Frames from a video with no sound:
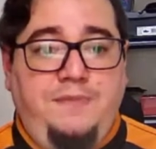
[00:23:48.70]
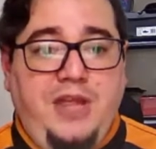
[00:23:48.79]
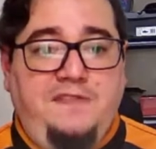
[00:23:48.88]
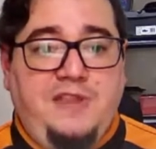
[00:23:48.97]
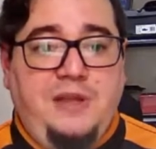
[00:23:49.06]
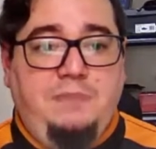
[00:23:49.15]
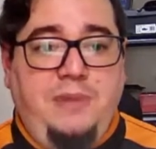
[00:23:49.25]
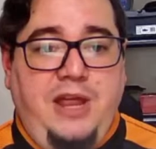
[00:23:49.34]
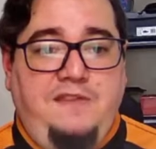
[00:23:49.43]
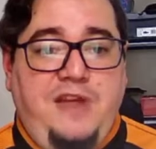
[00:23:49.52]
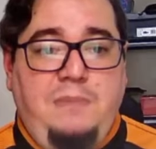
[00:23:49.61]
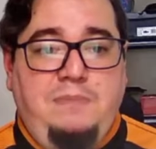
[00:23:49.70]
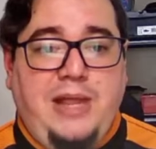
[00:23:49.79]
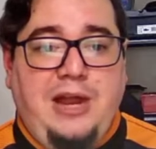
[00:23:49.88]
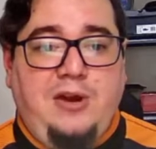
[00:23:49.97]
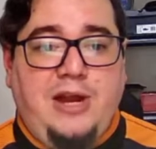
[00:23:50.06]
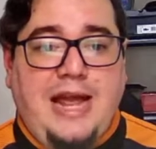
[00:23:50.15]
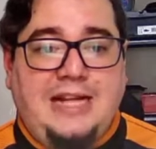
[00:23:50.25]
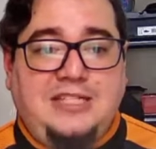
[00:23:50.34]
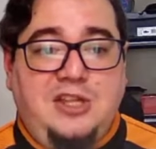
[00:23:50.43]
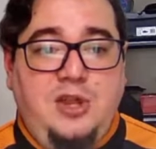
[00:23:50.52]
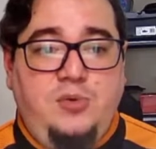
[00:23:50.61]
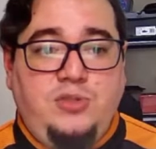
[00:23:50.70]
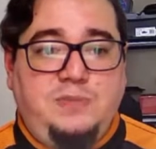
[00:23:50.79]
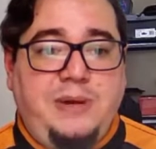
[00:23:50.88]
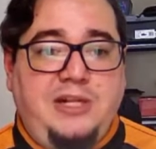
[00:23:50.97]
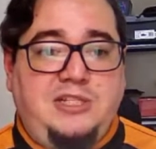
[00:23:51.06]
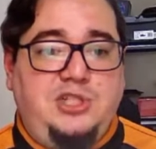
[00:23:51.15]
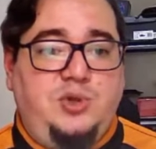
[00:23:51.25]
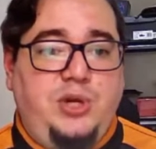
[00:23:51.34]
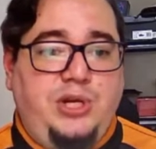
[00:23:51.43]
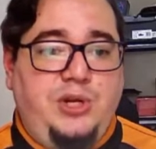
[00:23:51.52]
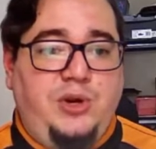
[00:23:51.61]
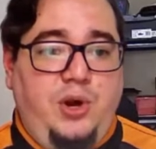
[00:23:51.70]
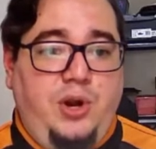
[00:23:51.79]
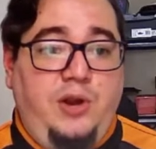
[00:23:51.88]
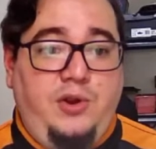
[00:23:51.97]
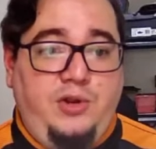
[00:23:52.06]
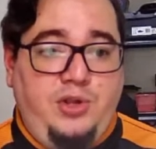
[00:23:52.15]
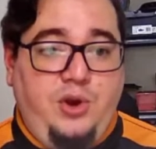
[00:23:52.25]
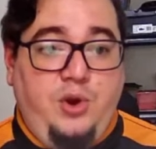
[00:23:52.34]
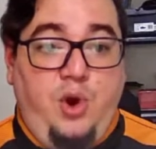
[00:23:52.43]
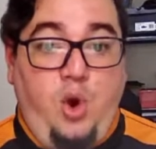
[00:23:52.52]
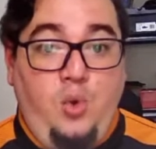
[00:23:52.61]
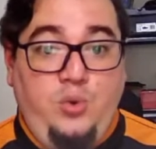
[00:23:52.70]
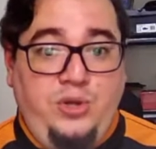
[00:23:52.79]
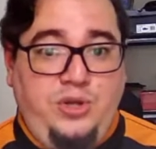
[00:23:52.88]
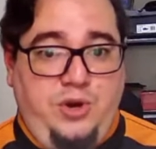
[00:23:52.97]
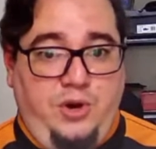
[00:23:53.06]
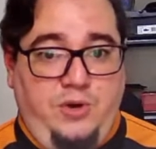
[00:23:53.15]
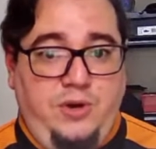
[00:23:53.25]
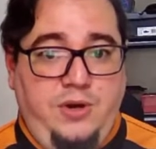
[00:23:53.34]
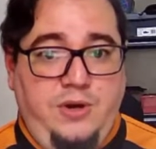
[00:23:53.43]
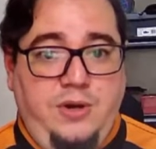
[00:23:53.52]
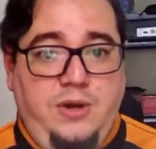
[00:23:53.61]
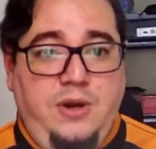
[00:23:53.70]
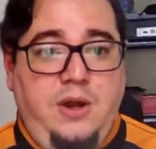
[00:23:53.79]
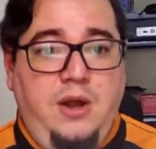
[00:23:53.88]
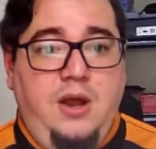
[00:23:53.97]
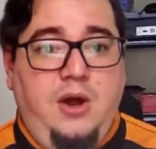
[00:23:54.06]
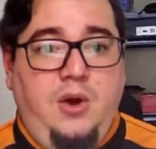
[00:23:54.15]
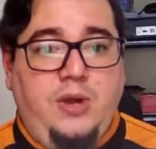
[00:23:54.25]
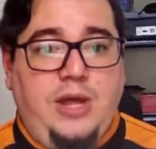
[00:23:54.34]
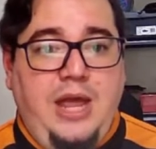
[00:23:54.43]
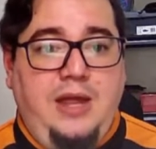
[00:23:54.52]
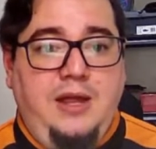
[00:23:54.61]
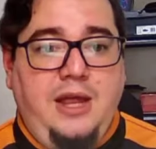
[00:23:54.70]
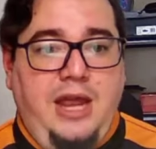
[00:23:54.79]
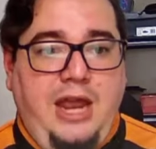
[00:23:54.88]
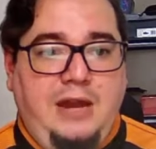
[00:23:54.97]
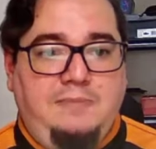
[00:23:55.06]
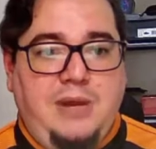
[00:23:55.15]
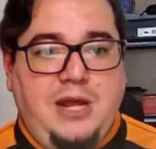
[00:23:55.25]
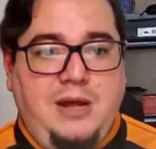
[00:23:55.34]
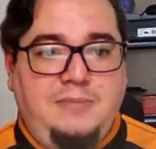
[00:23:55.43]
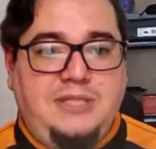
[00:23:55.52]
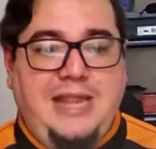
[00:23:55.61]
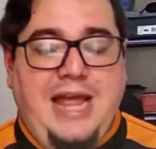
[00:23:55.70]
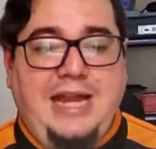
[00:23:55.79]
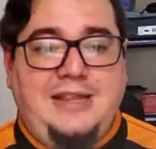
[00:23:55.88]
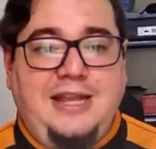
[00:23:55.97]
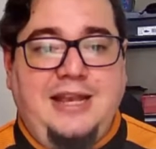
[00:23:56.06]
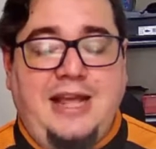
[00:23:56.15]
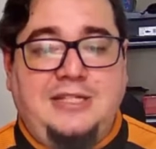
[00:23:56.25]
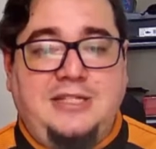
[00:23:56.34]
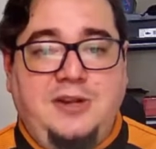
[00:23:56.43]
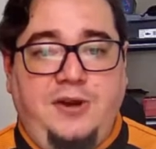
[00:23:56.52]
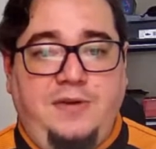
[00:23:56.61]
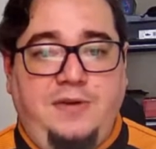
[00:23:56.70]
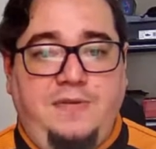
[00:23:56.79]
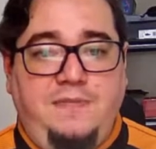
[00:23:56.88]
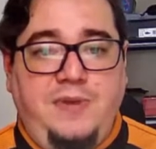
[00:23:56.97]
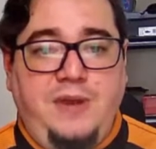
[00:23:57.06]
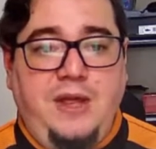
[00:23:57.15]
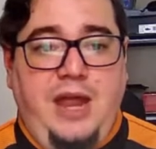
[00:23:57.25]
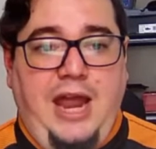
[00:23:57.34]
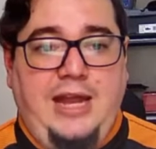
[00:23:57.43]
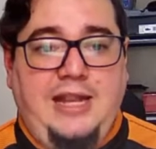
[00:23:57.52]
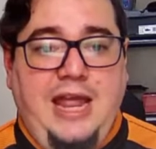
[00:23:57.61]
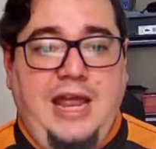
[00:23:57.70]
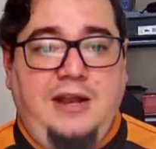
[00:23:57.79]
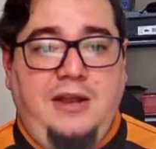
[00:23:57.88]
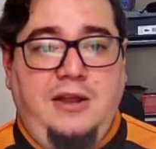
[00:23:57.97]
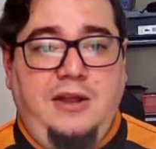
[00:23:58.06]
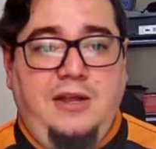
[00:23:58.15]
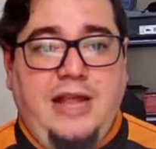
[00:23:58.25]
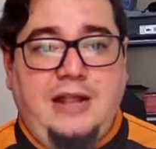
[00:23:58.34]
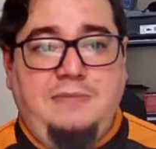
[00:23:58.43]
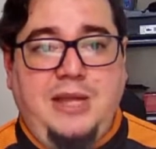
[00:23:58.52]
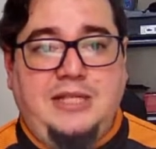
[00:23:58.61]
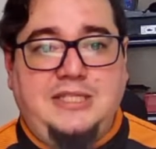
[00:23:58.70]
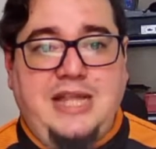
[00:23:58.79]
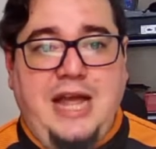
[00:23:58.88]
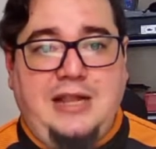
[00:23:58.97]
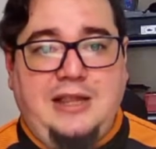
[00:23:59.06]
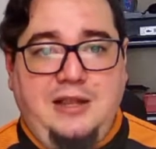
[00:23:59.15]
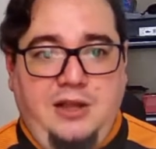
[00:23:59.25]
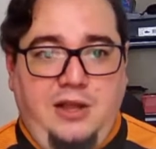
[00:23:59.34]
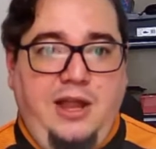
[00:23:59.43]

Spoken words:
If a player casts no spells during their own turn, okay, it becomes night the next turn. And then that means that